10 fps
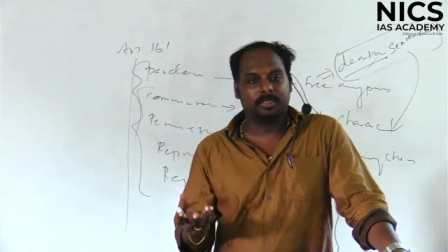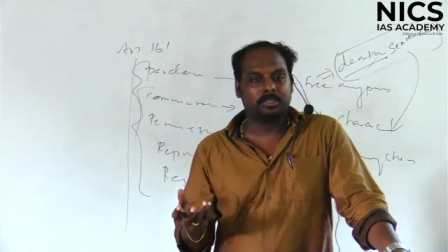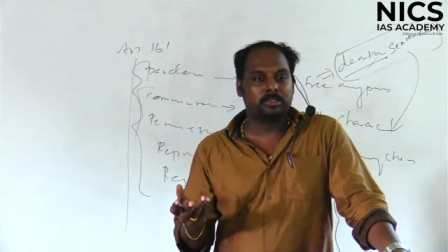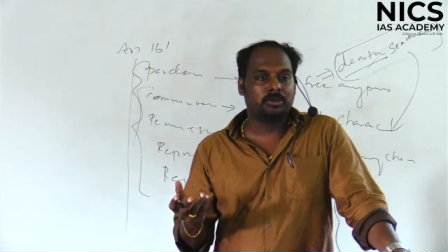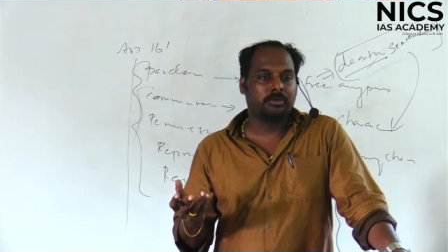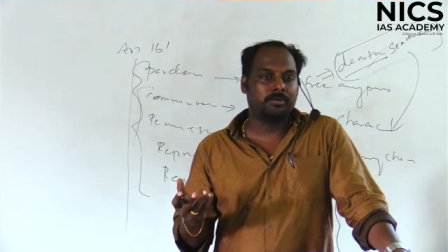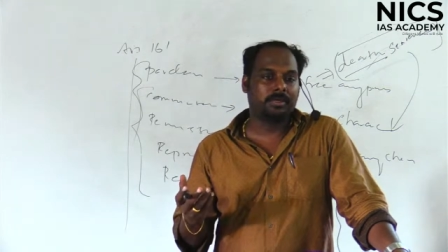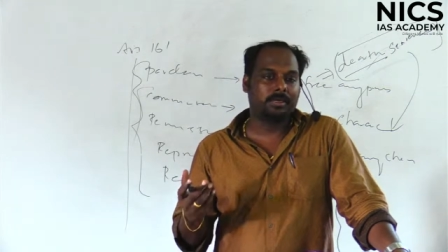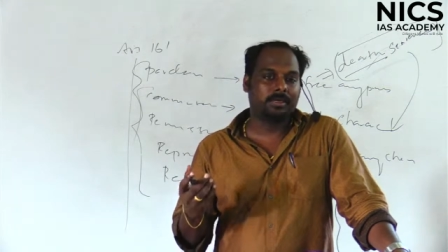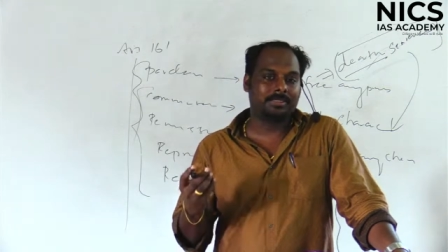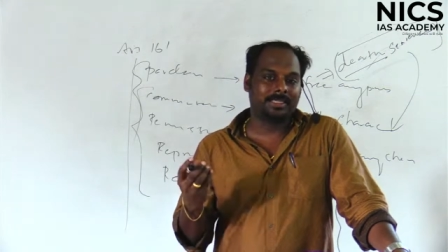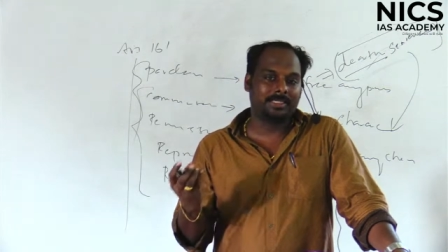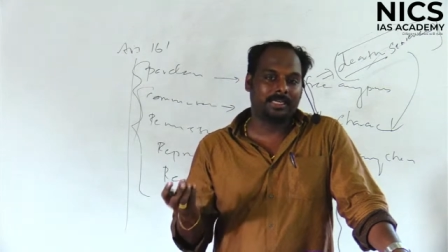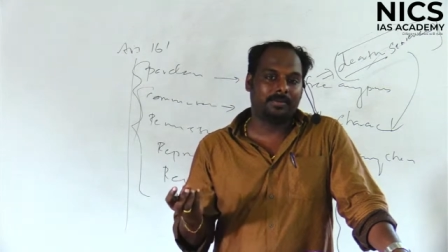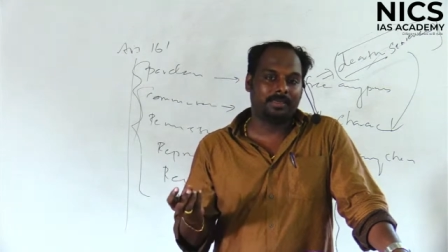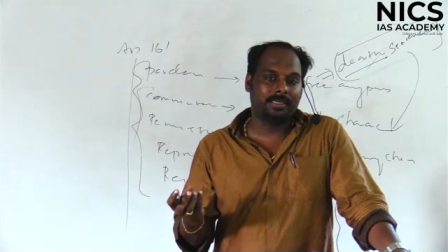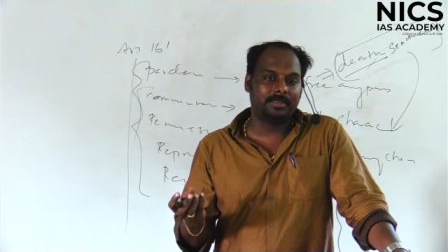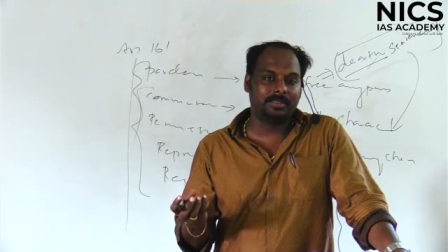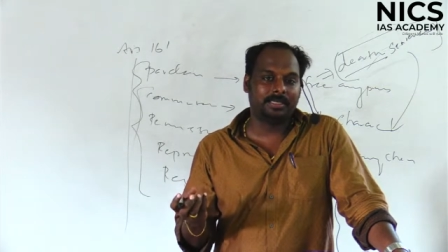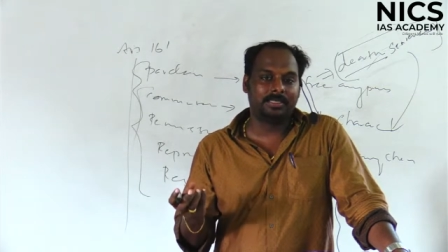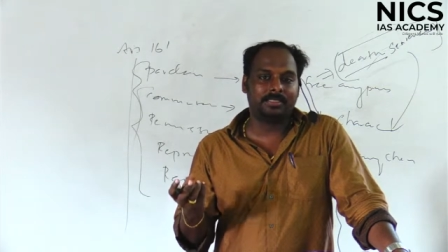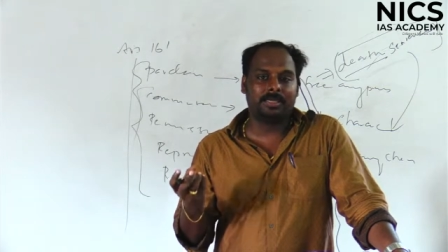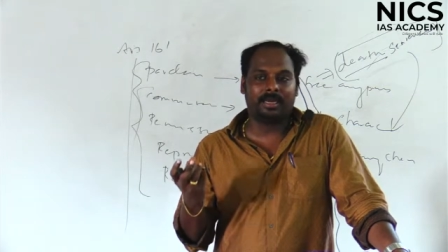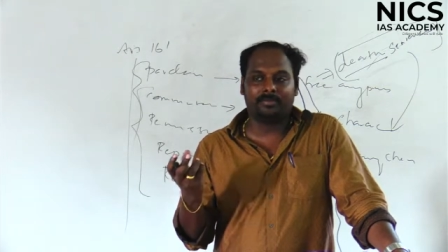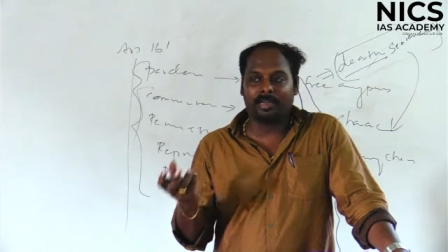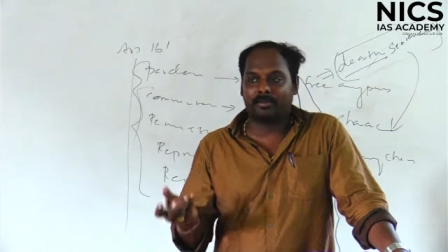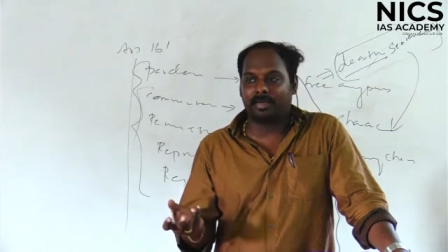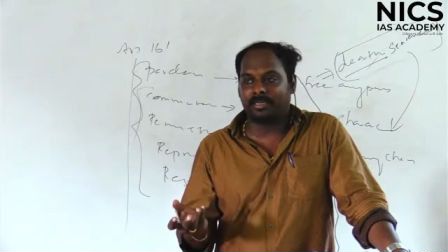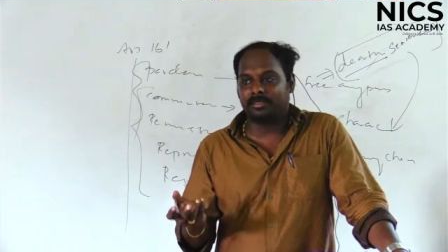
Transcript: So sustainability in the sense environment,